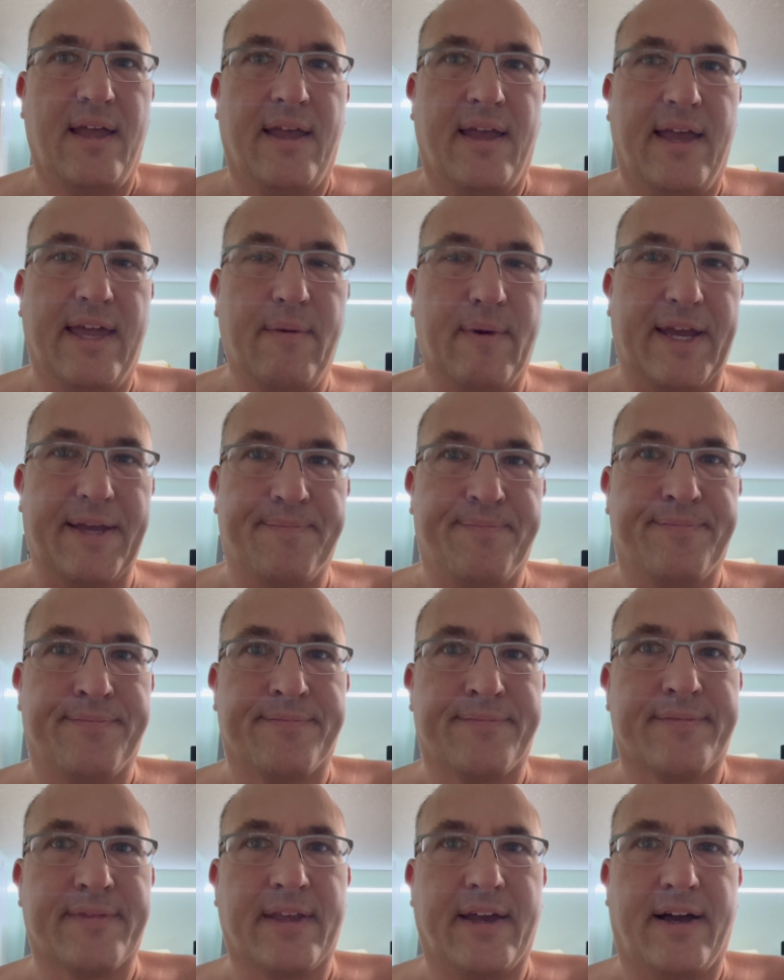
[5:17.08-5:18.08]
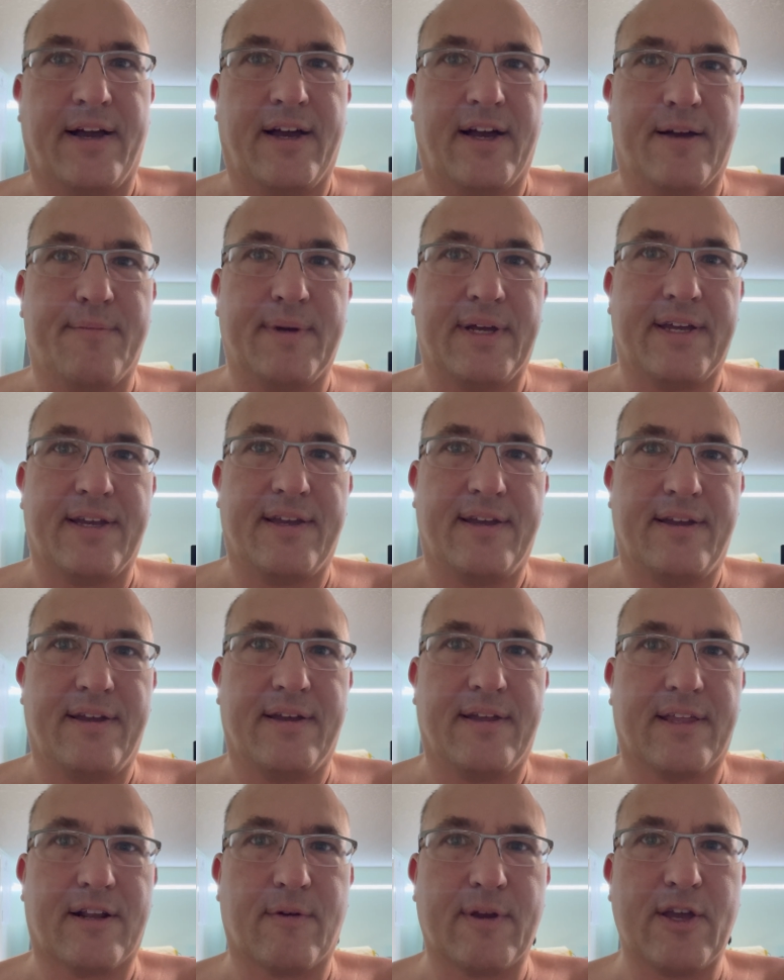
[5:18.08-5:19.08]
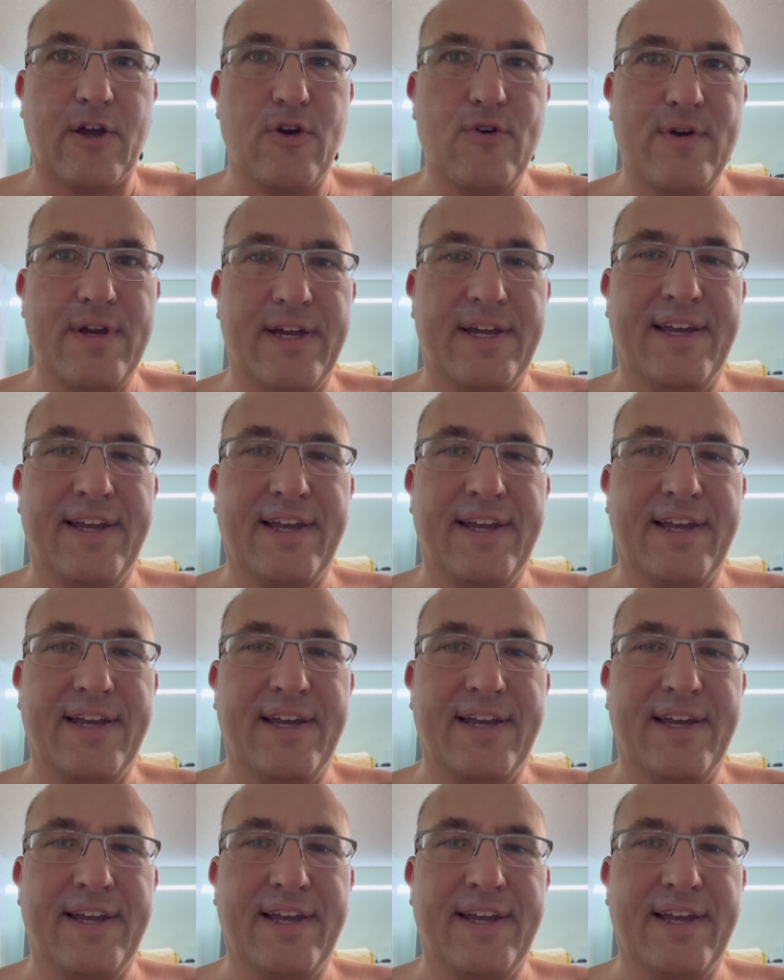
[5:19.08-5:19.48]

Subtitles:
Anyway, there we go.